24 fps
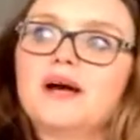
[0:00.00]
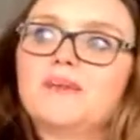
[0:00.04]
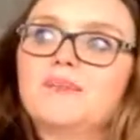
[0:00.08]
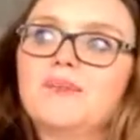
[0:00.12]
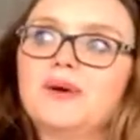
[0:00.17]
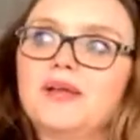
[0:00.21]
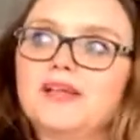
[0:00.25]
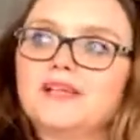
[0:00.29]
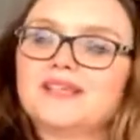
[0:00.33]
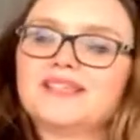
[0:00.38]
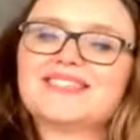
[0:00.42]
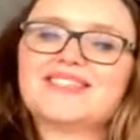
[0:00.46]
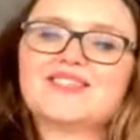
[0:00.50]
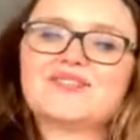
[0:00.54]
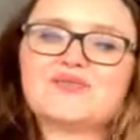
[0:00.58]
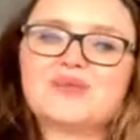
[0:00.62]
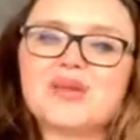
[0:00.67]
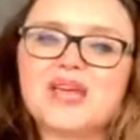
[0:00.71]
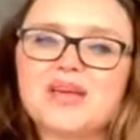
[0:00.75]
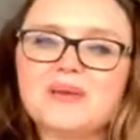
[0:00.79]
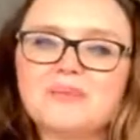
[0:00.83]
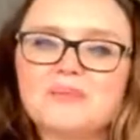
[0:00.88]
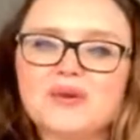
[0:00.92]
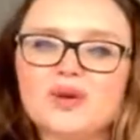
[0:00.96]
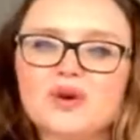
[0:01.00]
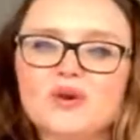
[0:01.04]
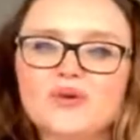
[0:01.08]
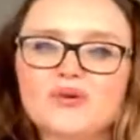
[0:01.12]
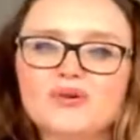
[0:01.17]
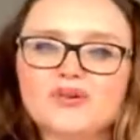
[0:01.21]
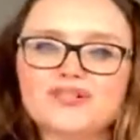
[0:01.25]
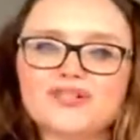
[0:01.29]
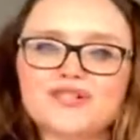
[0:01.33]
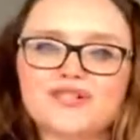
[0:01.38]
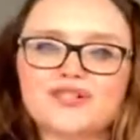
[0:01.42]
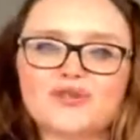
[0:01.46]
But it's great
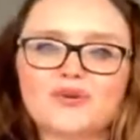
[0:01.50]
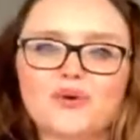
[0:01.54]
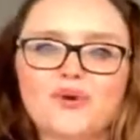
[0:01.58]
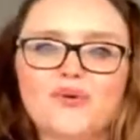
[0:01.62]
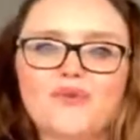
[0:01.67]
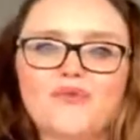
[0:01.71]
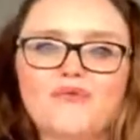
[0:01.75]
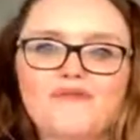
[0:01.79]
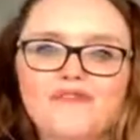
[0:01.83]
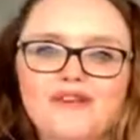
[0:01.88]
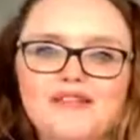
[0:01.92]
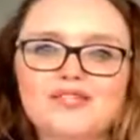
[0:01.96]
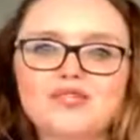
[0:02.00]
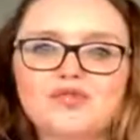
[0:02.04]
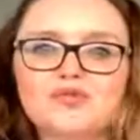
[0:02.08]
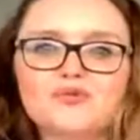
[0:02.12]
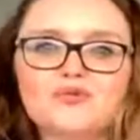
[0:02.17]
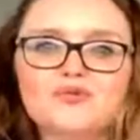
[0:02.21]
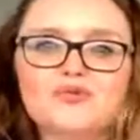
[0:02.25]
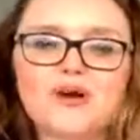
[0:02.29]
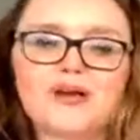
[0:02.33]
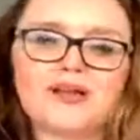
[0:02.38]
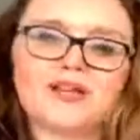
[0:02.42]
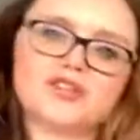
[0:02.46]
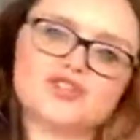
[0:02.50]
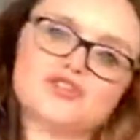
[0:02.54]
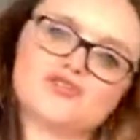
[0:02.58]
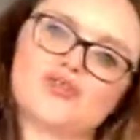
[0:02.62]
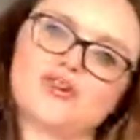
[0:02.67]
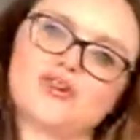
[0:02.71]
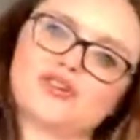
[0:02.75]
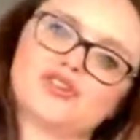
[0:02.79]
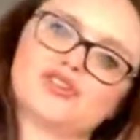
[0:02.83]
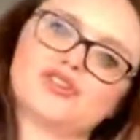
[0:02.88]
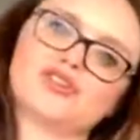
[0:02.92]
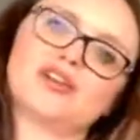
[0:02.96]
because it's all video and
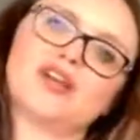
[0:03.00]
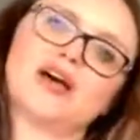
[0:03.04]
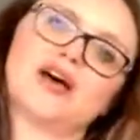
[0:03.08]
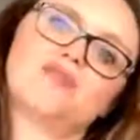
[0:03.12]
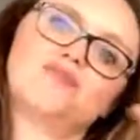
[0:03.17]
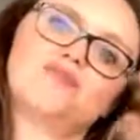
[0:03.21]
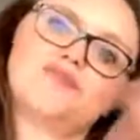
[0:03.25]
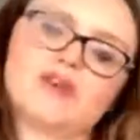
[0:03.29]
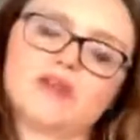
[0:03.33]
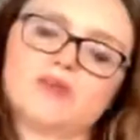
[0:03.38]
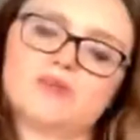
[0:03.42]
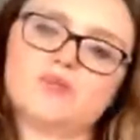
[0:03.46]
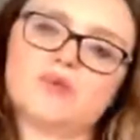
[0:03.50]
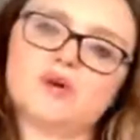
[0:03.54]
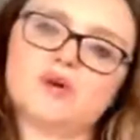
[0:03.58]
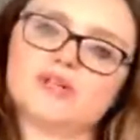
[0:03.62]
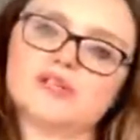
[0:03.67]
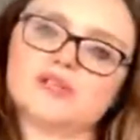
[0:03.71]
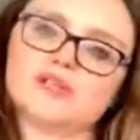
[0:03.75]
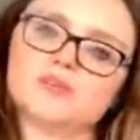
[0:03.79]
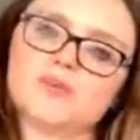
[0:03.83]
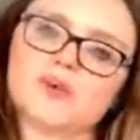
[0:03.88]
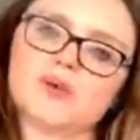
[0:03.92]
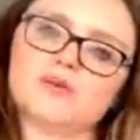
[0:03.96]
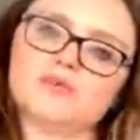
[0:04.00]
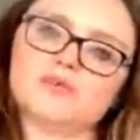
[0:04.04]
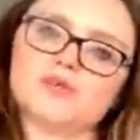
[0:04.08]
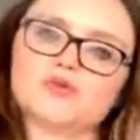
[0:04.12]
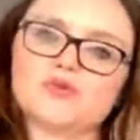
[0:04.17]
instruction and written word as well.